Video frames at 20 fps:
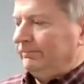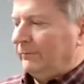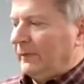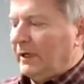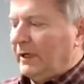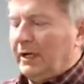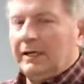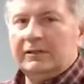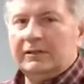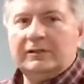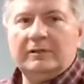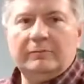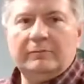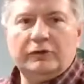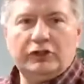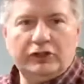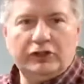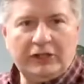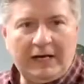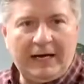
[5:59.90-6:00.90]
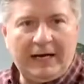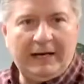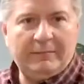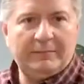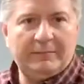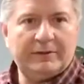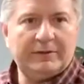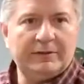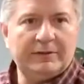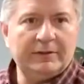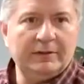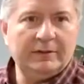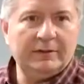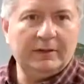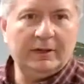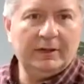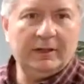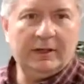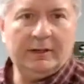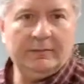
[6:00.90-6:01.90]
Custom shapes
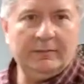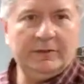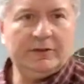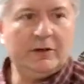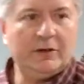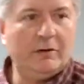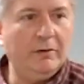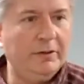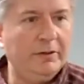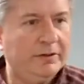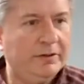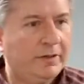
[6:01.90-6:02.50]
is always